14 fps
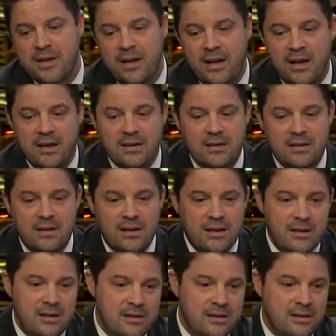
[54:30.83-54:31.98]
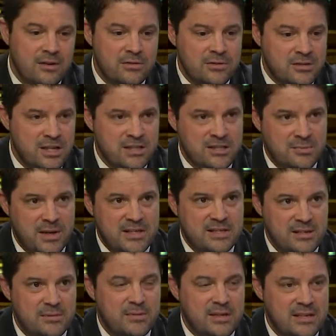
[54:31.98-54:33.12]
And uh, you know, the judge has basically
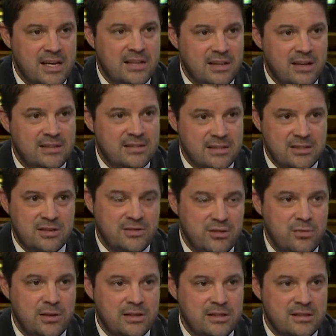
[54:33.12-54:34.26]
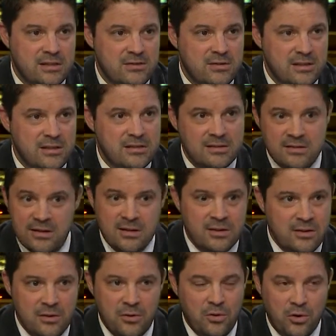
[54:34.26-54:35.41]
given him a deadline. Says you have two weeks to do this
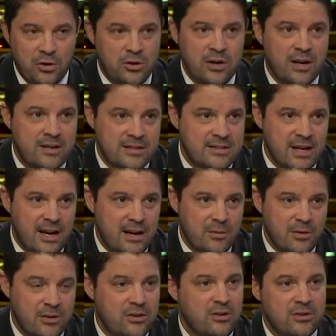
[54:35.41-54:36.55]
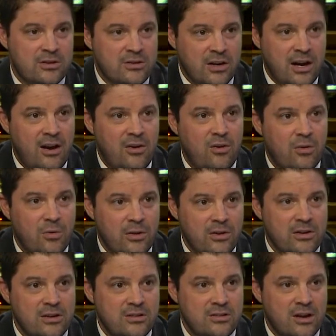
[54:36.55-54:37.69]
or you got to decide whether you're going to trial or whether you're
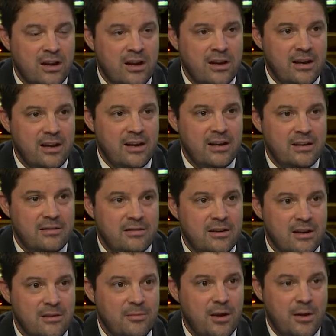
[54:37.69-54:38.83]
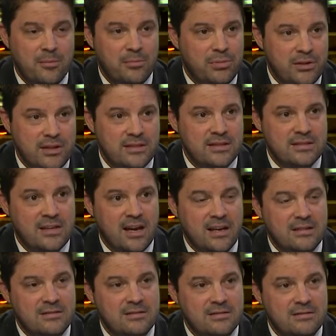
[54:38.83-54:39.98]
going to try and, and, and plead this case.